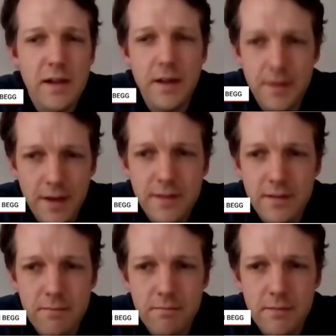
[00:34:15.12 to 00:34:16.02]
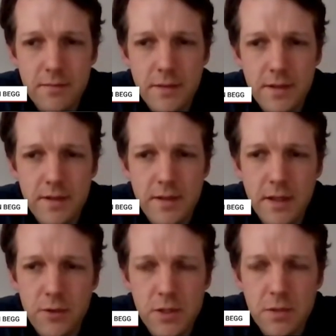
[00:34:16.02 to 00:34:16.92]
it, it doesn't
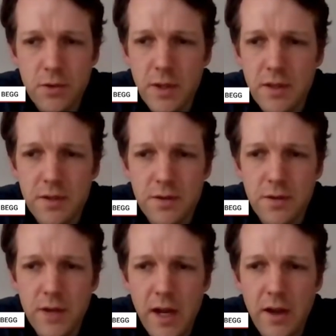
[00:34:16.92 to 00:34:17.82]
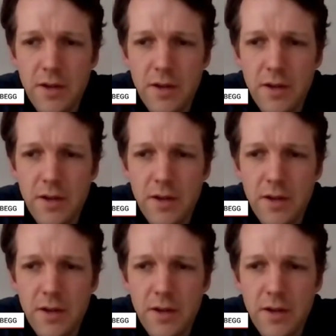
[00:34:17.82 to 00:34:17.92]
distinguish between the two, and I